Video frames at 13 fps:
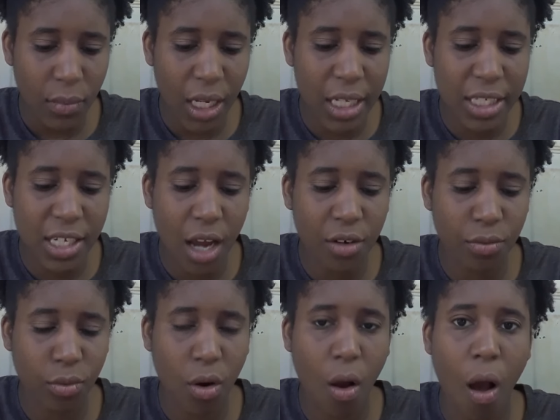
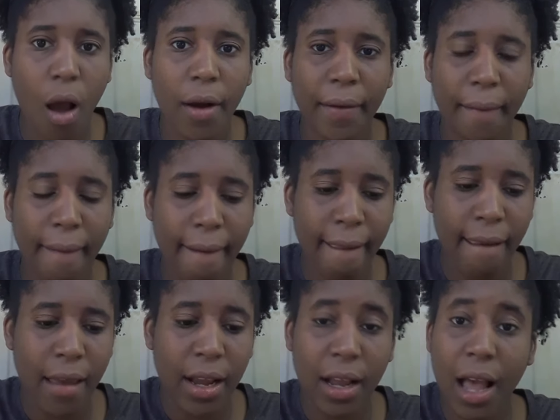wrong.
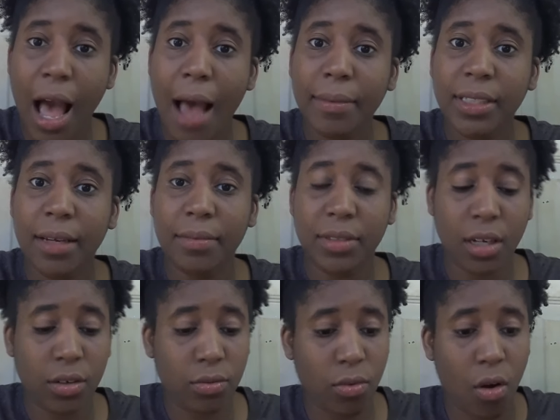Cops have
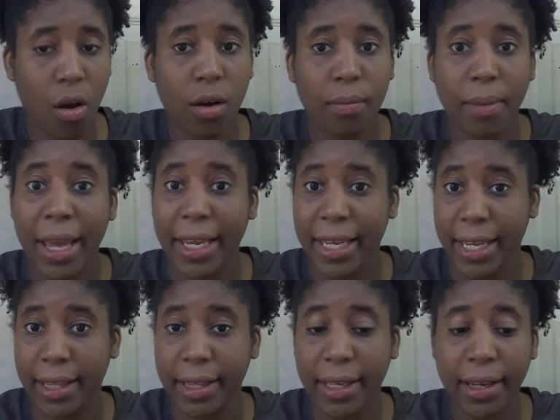done wrong by
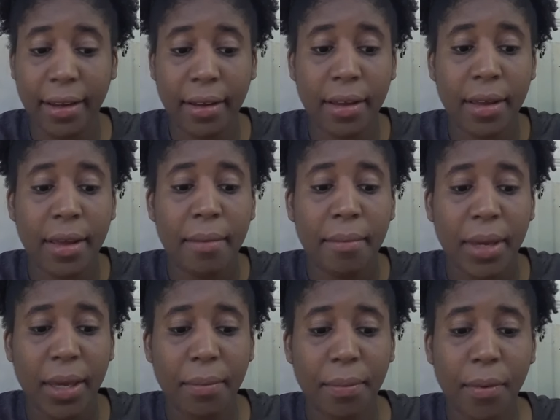killing
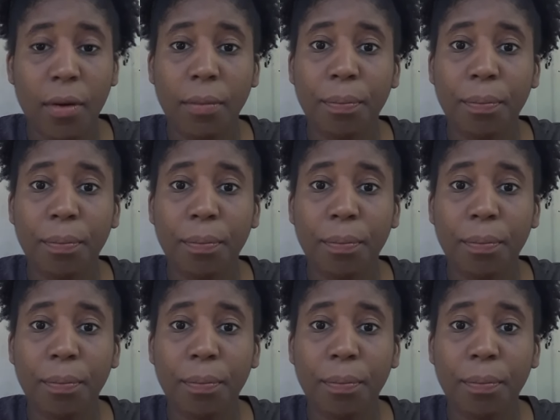people.